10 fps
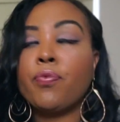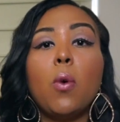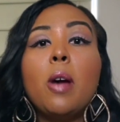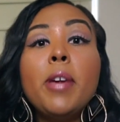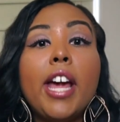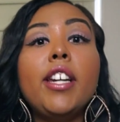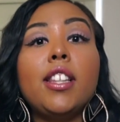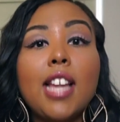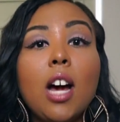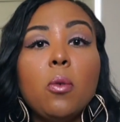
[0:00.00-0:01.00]
The way we
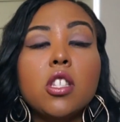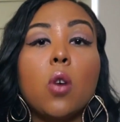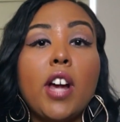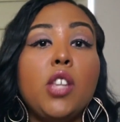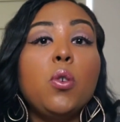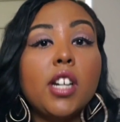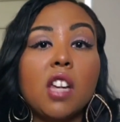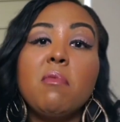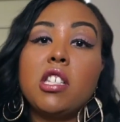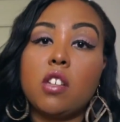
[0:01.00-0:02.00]
ended that was, okay, you're gonna
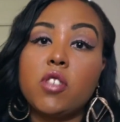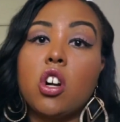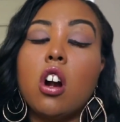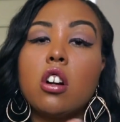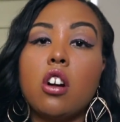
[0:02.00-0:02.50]
give my stuff to Carter.